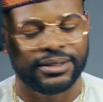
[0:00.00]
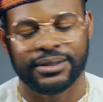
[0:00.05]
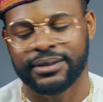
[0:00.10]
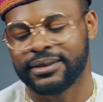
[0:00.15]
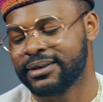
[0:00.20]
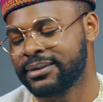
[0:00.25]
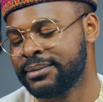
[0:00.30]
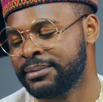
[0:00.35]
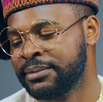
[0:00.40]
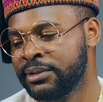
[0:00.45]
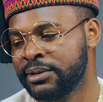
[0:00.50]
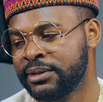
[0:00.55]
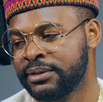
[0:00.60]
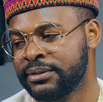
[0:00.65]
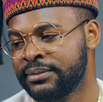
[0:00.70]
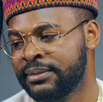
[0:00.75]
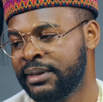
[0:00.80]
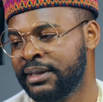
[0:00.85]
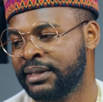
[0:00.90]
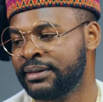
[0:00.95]
Oh, come
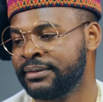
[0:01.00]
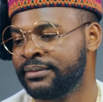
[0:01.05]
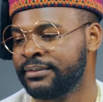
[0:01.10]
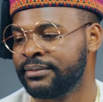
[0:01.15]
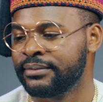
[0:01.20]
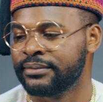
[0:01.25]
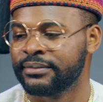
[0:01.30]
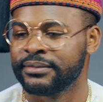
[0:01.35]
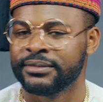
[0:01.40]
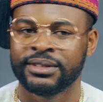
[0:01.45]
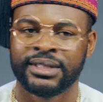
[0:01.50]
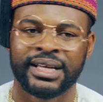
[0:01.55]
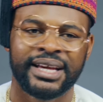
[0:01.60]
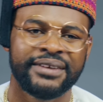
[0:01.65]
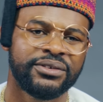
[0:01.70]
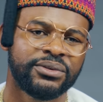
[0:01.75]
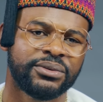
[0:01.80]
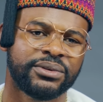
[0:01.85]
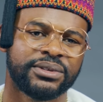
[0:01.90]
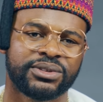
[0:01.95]
on, man.
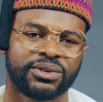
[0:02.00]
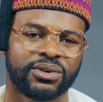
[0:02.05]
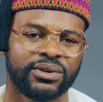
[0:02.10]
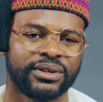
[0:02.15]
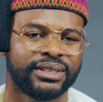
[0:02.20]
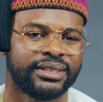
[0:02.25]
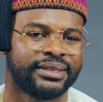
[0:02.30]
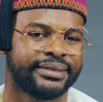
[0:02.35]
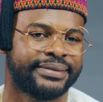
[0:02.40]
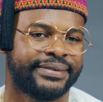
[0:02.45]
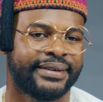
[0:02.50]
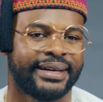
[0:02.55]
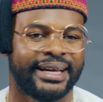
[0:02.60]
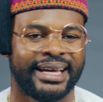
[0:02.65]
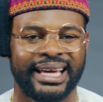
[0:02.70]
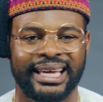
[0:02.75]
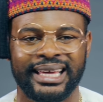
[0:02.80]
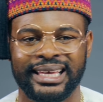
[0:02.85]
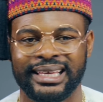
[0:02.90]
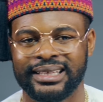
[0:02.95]
Everyone's going in a
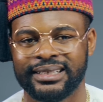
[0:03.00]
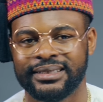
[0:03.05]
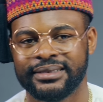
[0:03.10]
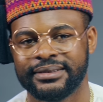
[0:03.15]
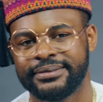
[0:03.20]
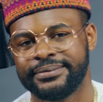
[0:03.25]
fight.